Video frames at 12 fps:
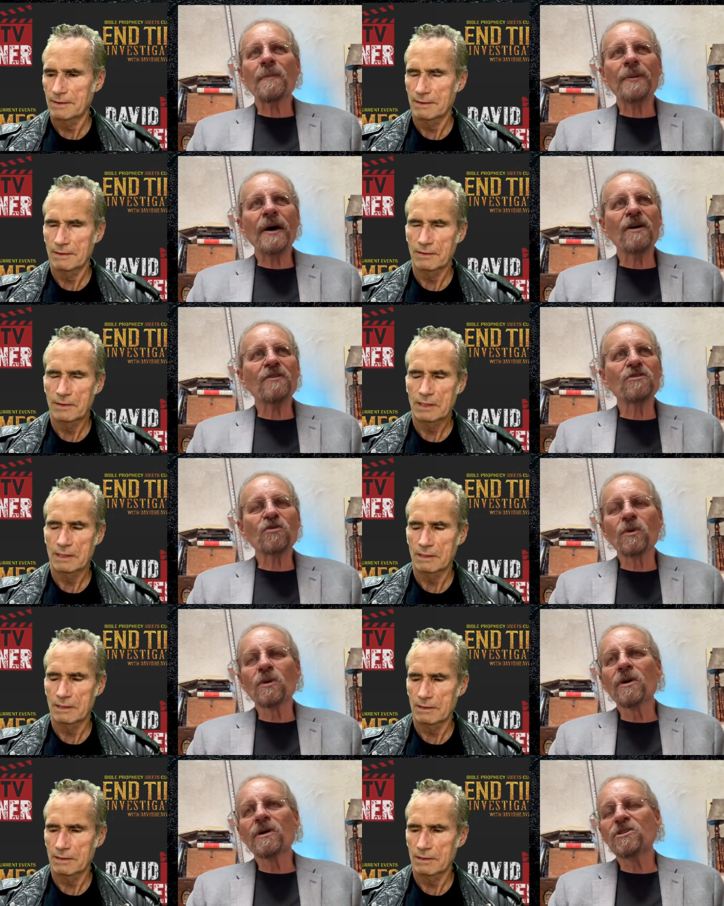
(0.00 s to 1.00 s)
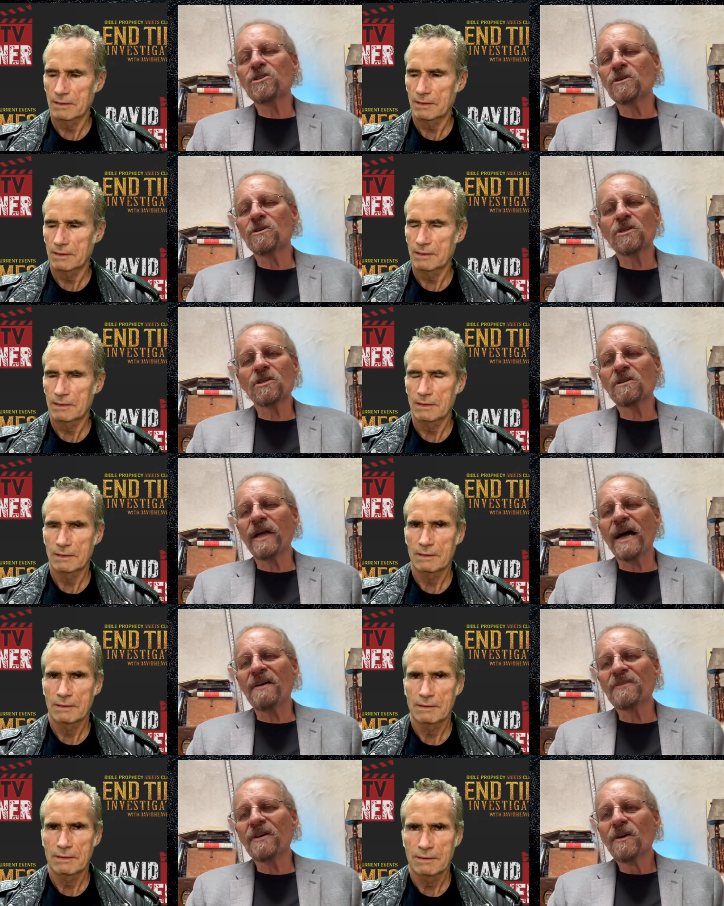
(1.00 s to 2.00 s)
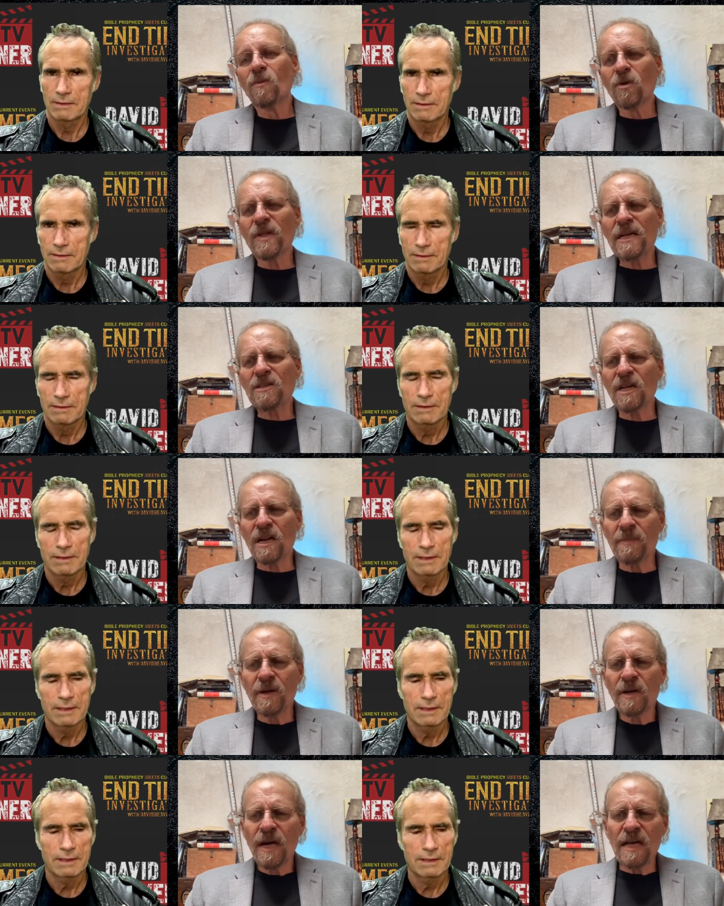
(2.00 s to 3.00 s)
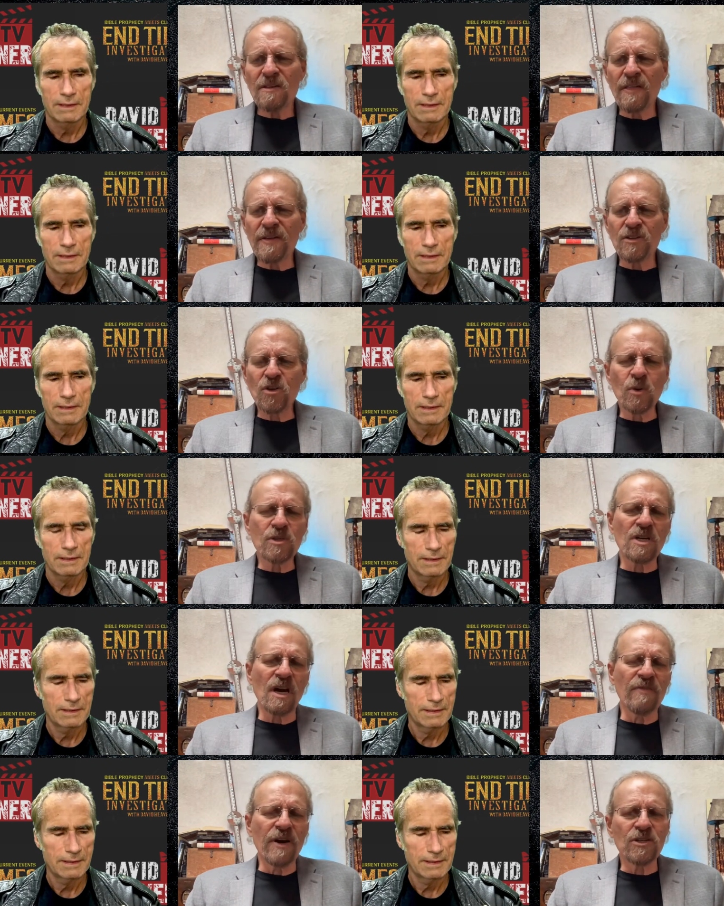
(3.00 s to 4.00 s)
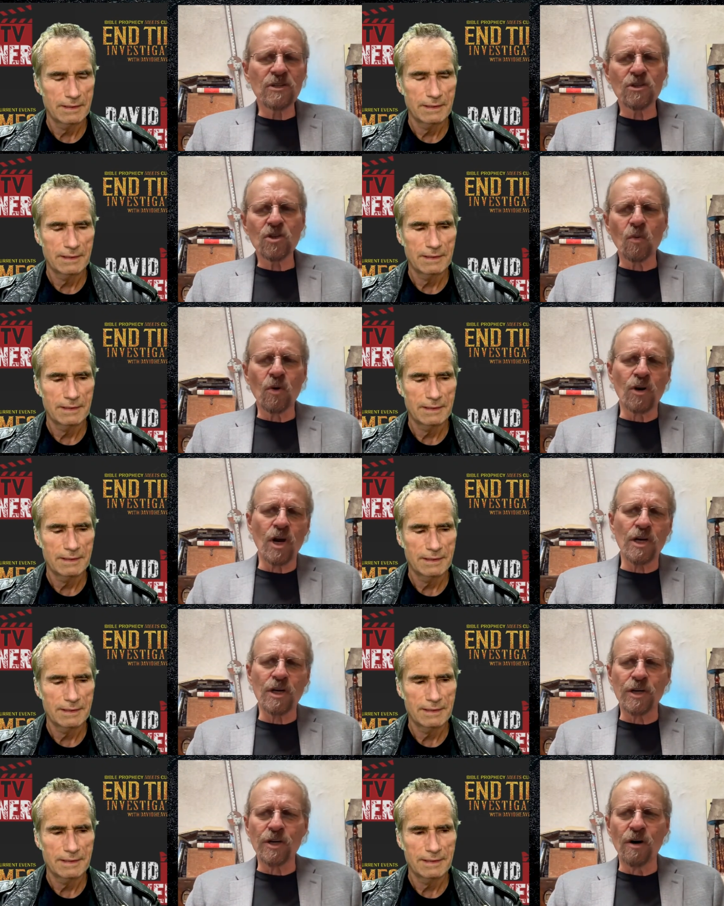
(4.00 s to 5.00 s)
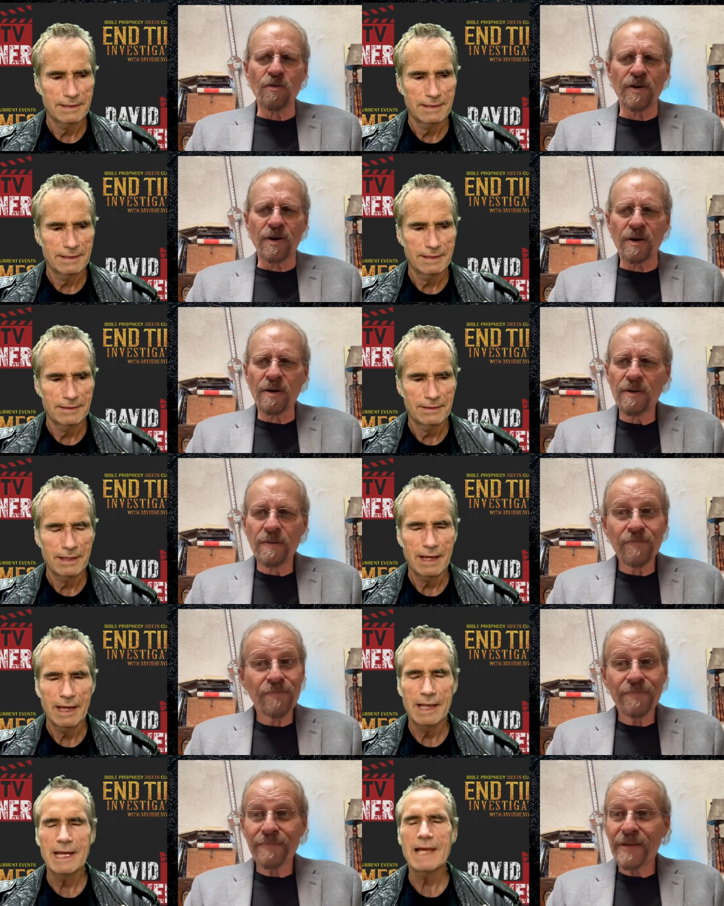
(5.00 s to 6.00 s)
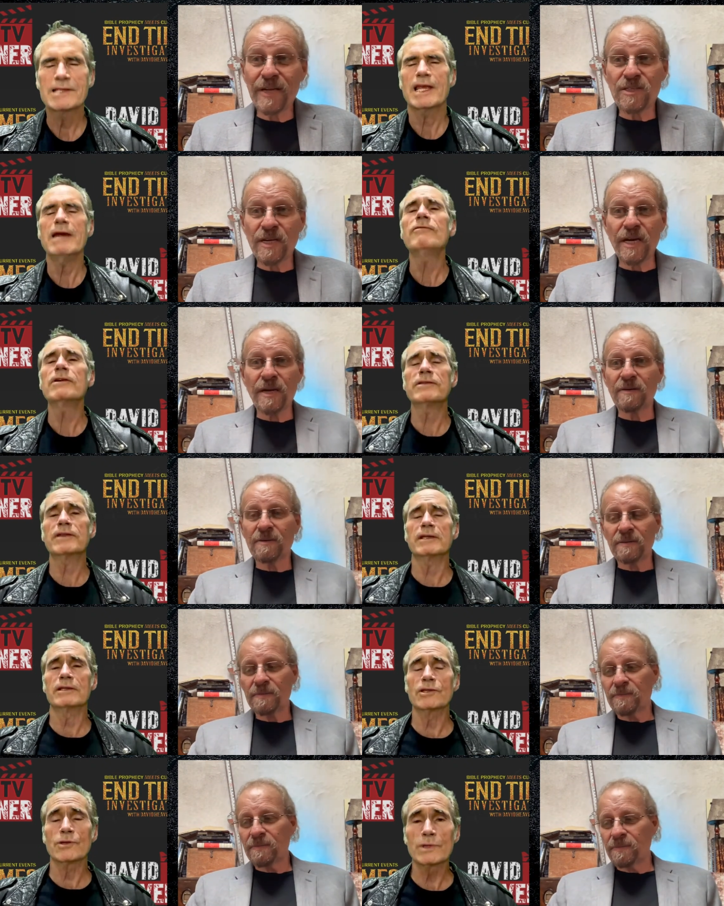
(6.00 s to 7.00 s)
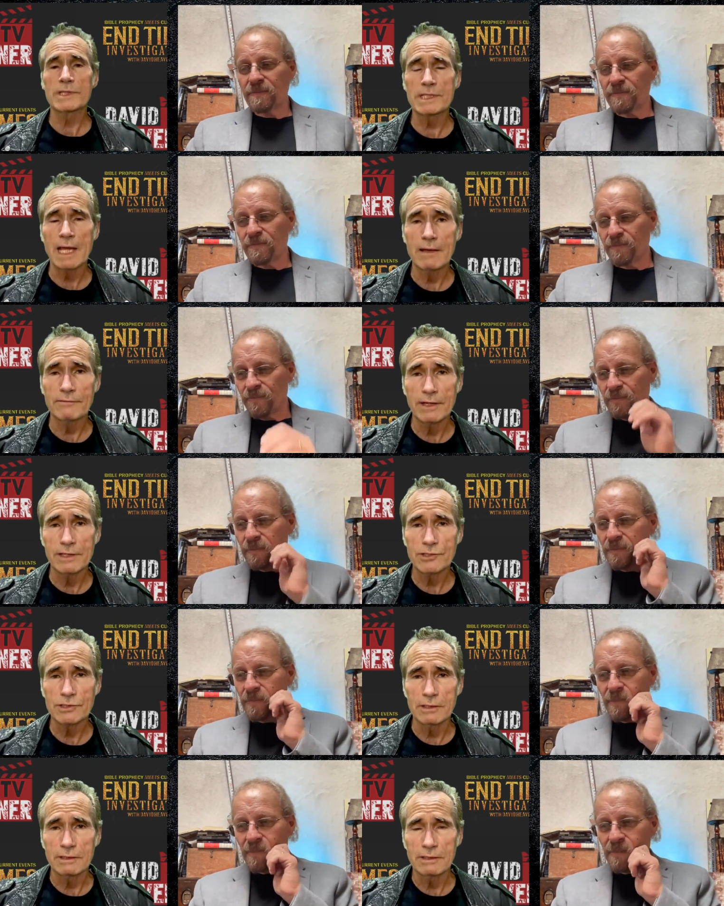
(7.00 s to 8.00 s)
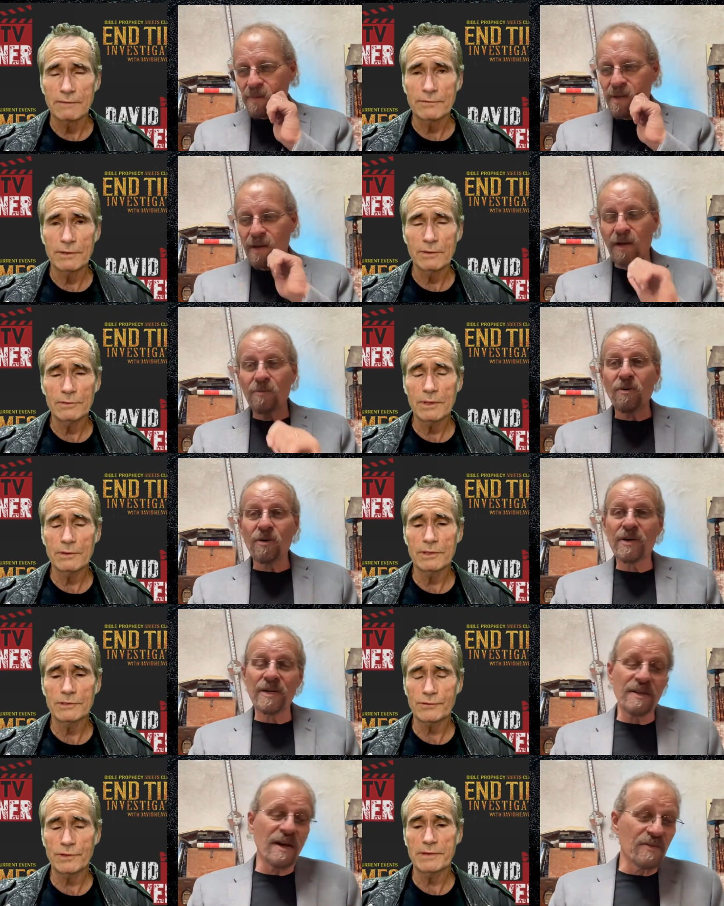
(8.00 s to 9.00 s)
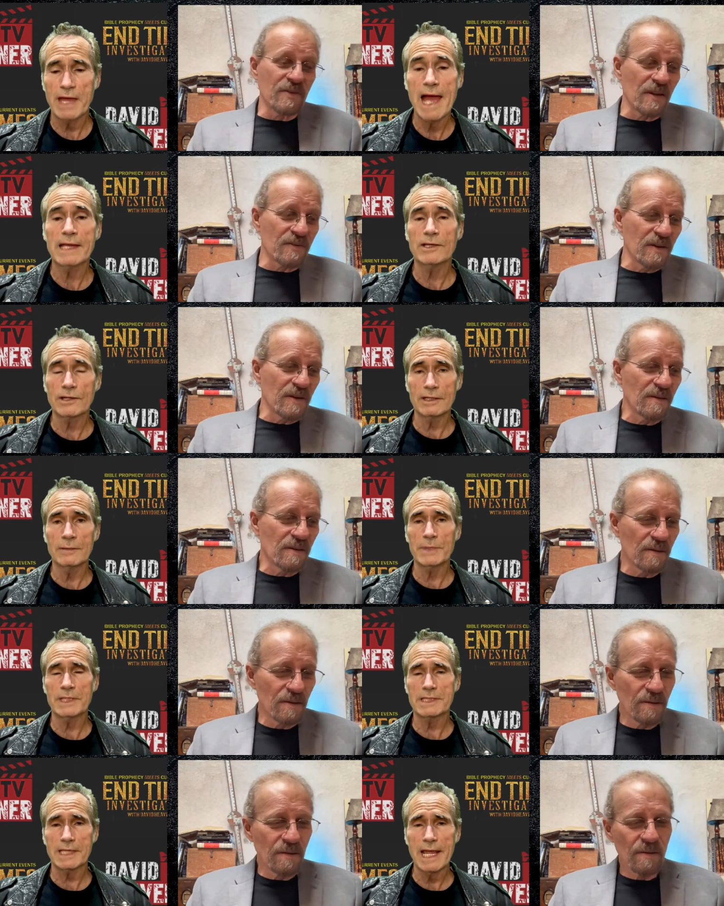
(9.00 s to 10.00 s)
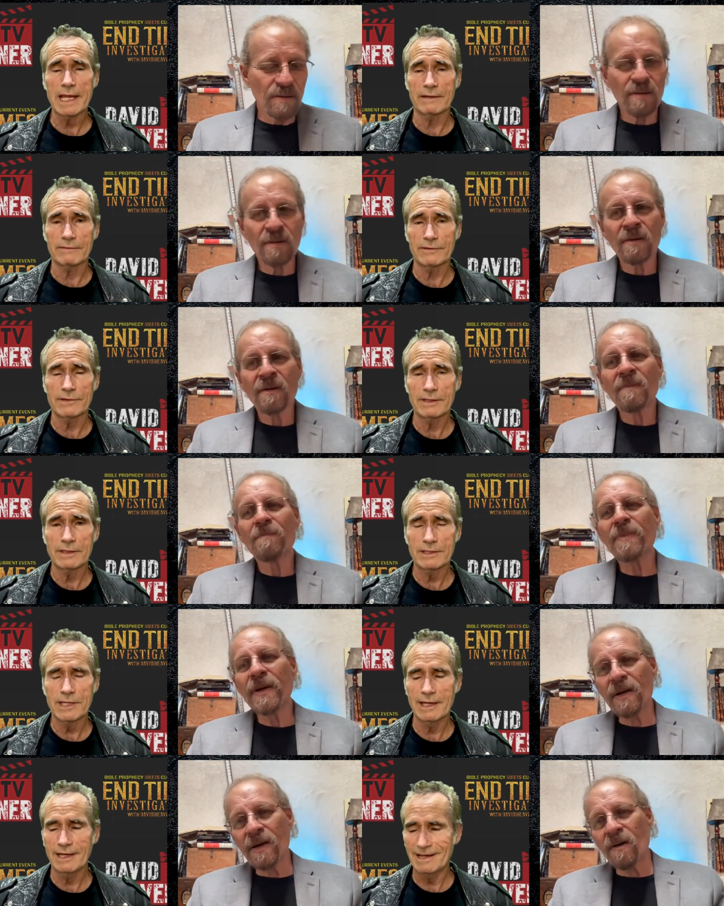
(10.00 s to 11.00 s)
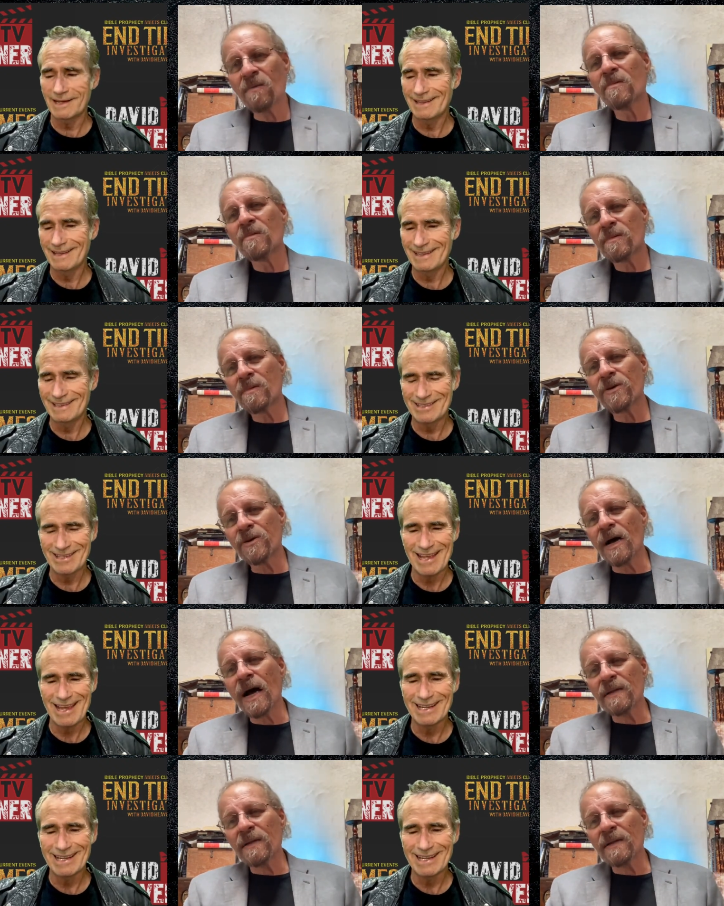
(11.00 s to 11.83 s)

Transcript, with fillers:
Speaker 1: of the pastors will look at you and just laugh. Well, that has nothing to do with salvation, so we're not going to go there.
Speaker 2: It has everything to do with salvation. If you don't know the truth, how are you going to be saved? Bingo. It's